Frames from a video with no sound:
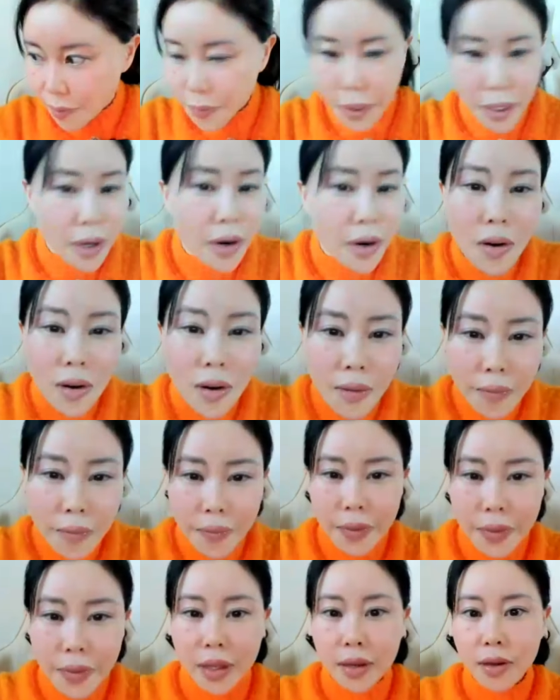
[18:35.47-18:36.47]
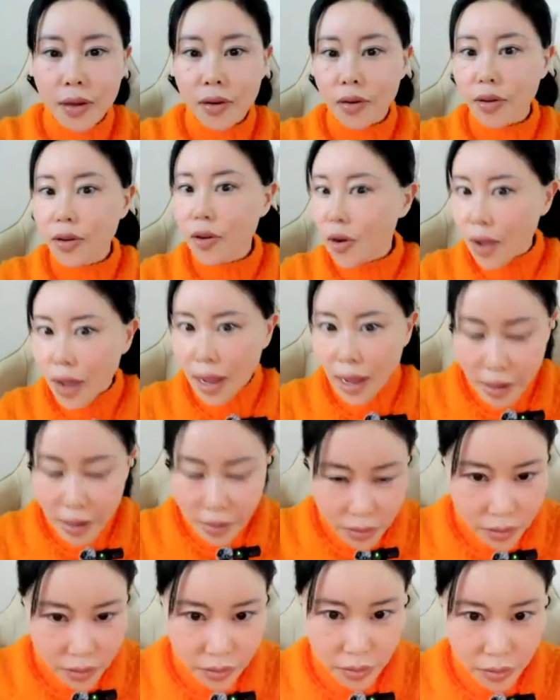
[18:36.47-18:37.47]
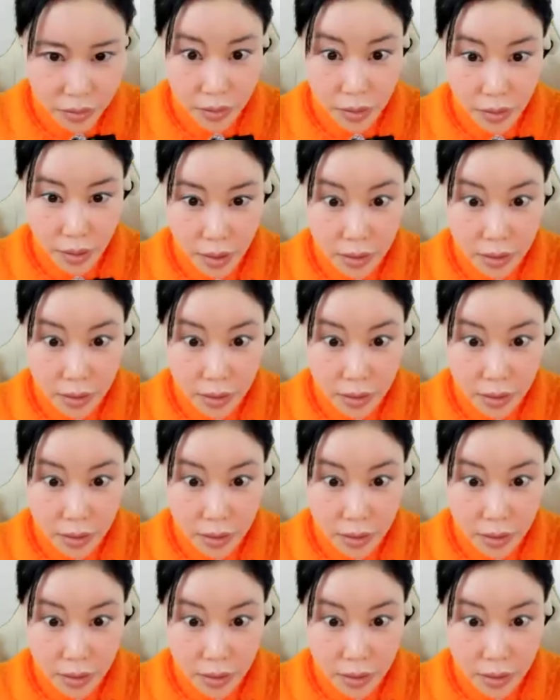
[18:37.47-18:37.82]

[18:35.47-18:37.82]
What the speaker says: But you don't have to do